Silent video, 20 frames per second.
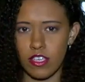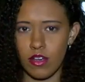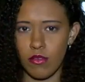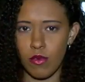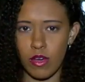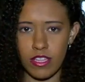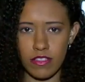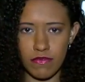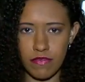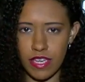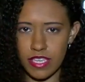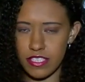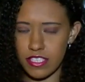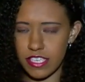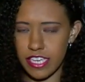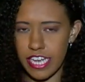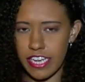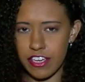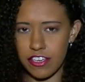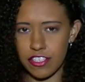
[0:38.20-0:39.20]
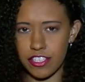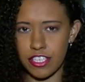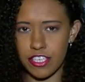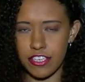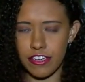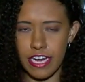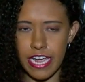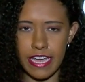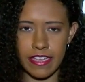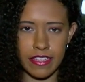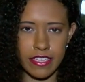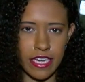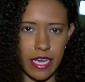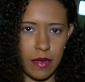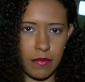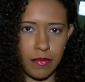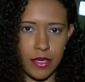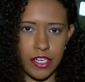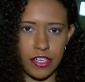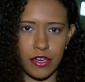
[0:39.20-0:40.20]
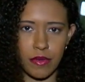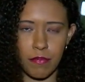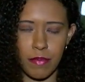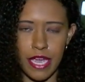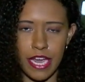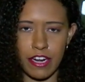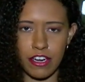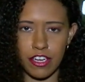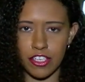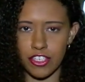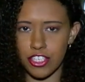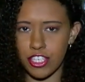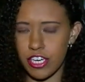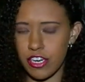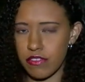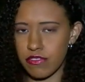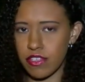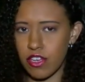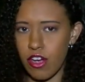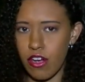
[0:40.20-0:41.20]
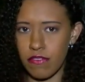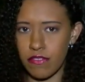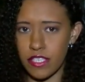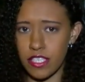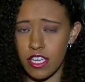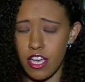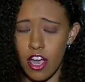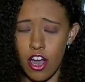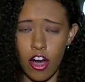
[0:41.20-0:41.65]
Well, investigators here at the Iberia Parish Sheriff's Office